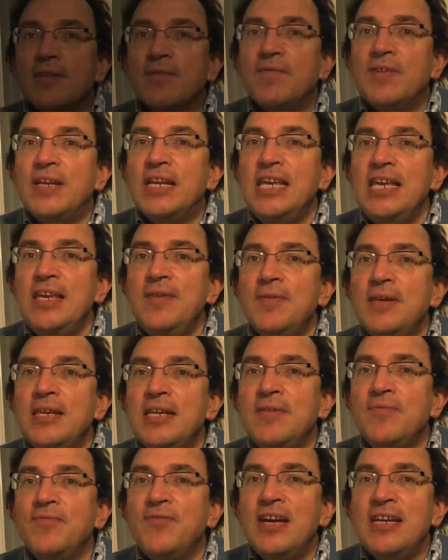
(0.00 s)
We live
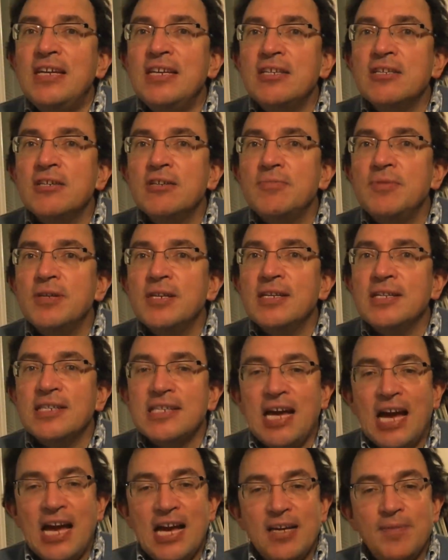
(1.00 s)
in very turbulent
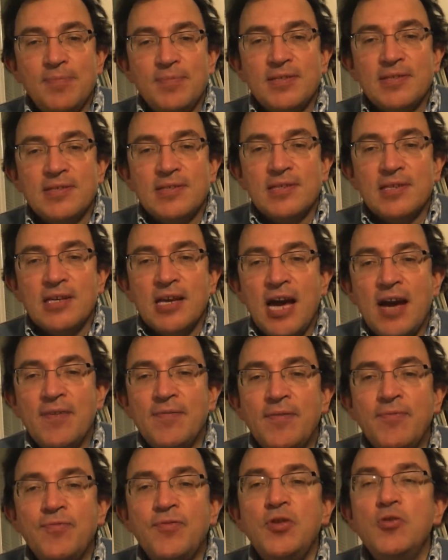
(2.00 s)
times.
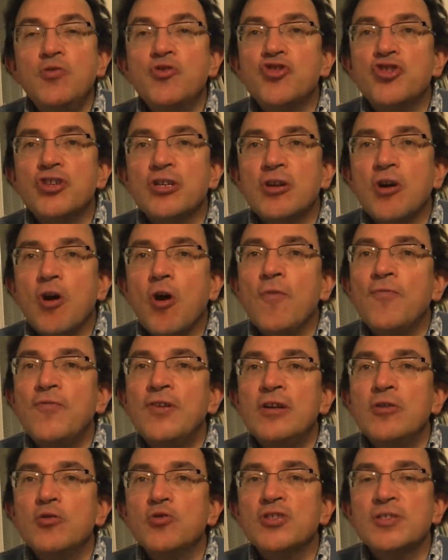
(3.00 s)
Our future
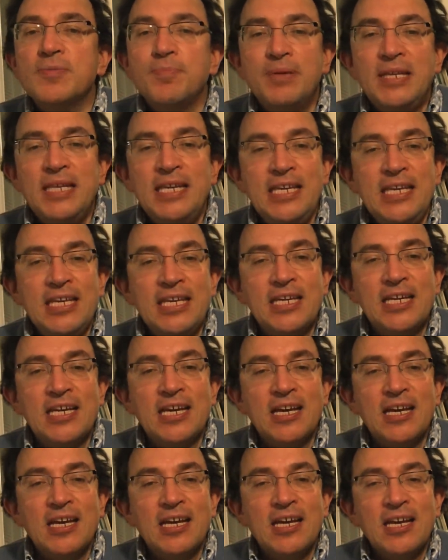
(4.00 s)
often looks bleak,
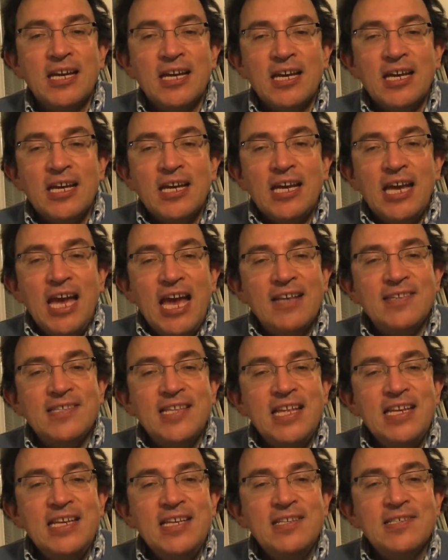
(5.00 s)
as
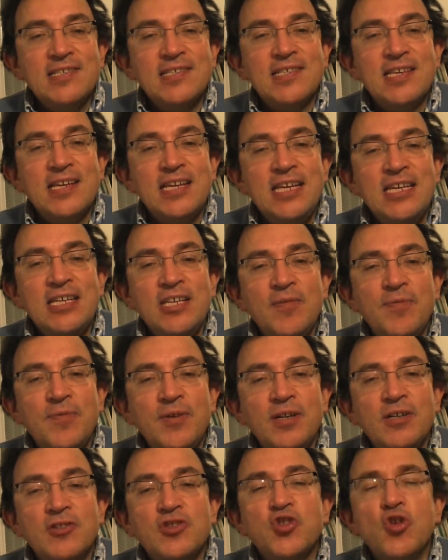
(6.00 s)
there is in the
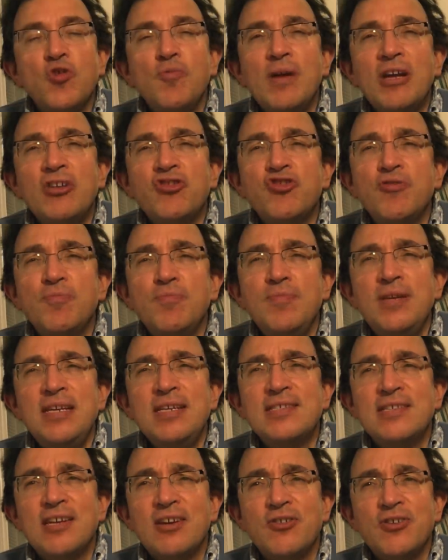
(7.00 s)
world so much
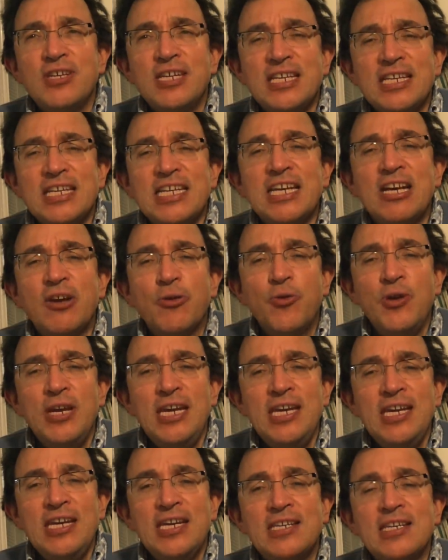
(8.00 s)
misery,
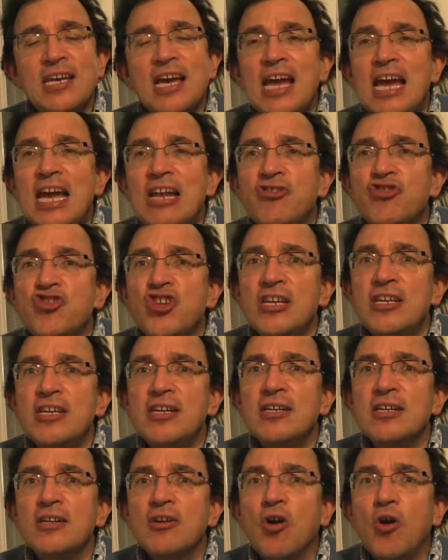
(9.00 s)
greed and
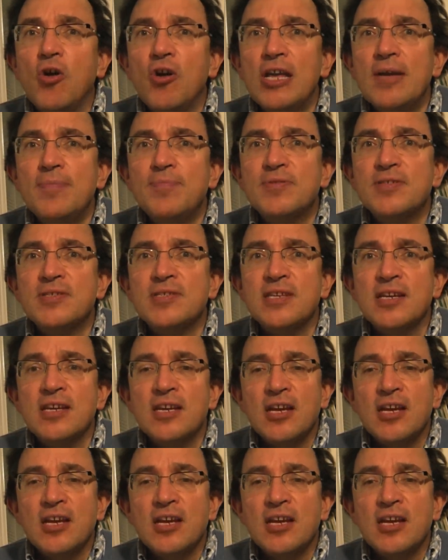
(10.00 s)
general collapse